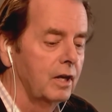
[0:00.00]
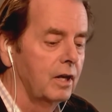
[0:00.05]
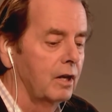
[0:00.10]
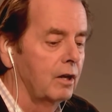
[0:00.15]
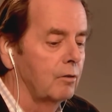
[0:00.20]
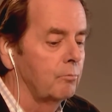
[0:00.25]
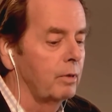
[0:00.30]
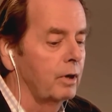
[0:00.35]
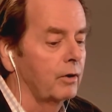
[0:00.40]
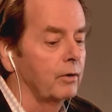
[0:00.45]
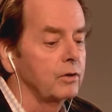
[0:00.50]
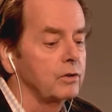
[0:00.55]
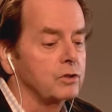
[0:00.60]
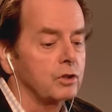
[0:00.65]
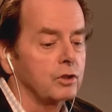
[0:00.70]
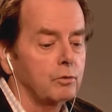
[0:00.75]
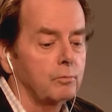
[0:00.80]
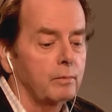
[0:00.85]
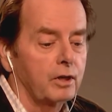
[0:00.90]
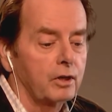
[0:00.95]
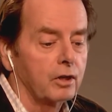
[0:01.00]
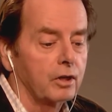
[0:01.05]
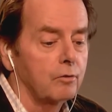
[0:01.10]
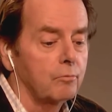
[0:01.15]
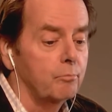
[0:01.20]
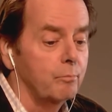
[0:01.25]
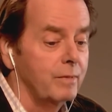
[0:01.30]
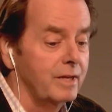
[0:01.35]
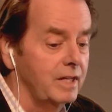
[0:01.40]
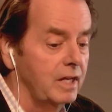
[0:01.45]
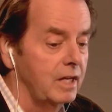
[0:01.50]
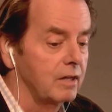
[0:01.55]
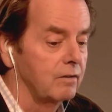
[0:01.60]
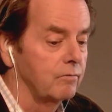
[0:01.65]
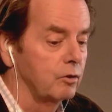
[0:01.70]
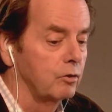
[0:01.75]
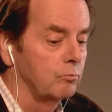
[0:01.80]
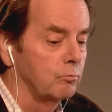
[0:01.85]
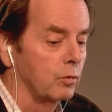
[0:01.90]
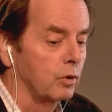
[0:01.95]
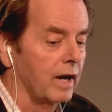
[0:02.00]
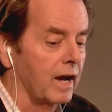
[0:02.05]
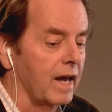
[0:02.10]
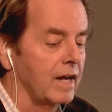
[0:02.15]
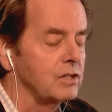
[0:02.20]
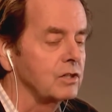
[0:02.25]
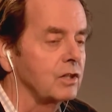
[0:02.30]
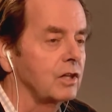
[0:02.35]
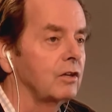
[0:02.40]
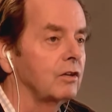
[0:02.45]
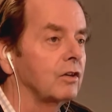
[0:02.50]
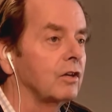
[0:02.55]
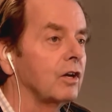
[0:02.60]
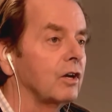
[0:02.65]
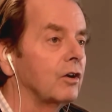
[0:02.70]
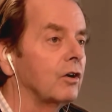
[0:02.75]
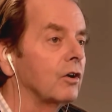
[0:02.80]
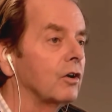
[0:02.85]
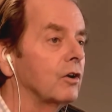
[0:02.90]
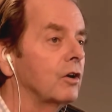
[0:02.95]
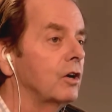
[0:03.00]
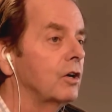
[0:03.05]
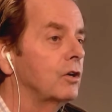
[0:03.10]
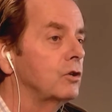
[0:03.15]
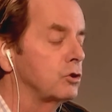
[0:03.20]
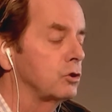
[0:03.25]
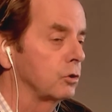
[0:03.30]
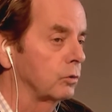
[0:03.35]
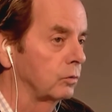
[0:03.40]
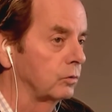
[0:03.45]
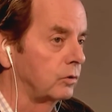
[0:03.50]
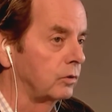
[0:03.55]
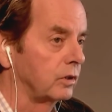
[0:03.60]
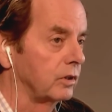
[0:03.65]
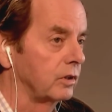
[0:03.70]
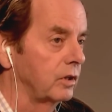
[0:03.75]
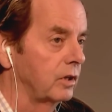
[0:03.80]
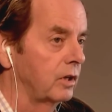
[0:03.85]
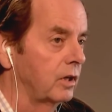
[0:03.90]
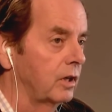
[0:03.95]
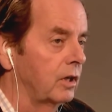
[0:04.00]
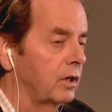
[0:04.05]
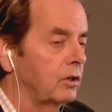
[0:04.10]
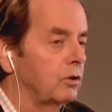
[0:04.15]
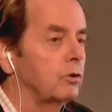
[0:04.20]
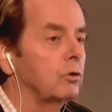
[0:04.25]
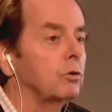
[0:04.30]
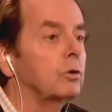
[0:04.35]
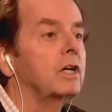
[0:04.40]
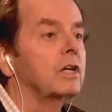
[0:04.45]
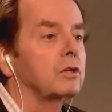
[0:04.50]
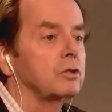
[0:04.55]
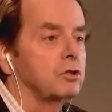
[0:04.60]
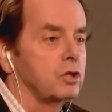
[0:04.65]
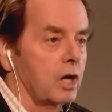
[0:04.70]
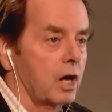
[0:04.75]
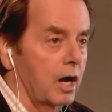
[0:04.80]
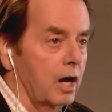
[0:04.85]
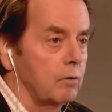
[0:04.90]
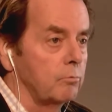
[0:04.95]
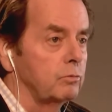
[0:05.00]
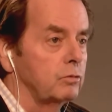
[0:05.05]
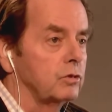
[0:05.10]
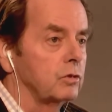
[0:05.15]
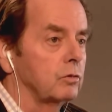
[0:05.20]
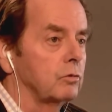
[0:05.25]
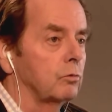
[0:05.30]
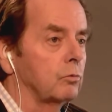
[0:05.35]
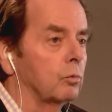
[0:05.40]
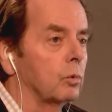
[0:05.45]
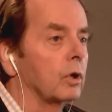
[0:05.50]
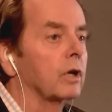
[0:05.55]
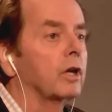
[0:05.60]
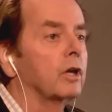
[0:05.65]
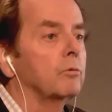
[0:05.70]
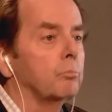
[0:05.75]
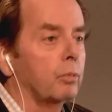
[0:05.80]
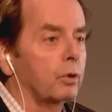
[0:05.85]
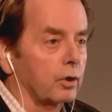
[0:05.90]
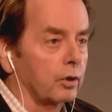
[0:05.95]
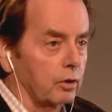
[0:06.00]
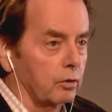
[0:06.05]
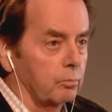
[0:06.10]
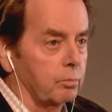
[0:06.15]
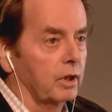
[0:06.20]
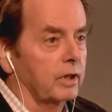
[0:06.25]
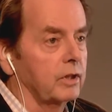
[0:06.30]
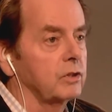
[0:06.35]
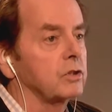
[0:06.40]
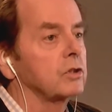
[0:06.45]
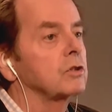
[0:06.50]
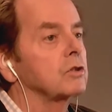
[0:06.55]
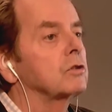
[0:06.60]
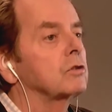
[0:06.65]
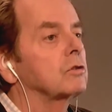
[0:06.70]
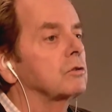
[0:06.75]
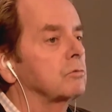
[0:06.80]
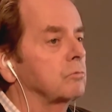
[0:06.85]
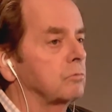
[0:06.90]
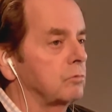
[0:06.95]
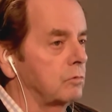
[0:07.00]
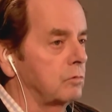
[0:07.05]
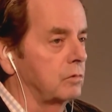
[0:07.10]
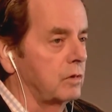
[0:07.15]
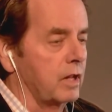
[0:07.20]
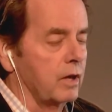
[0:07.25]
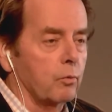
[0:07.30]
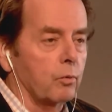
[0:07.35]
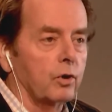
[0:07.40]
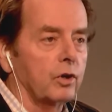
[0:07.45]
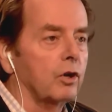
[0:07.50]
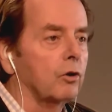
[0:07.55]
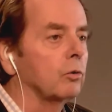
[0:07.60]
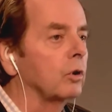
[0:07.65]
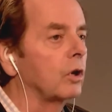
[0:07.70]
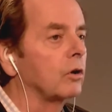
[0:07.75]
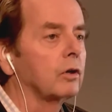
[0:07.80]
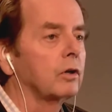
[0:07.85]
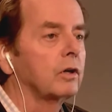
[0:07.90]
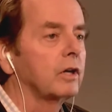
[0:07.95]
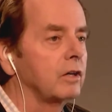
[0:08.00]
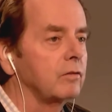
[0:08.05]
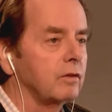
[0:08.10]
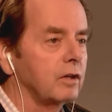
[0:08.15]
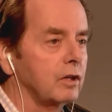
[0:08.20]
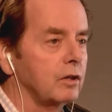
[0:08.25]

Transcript: Parents in America, many of them were asking their children to get jobs, work in burger places. They were no longer giving them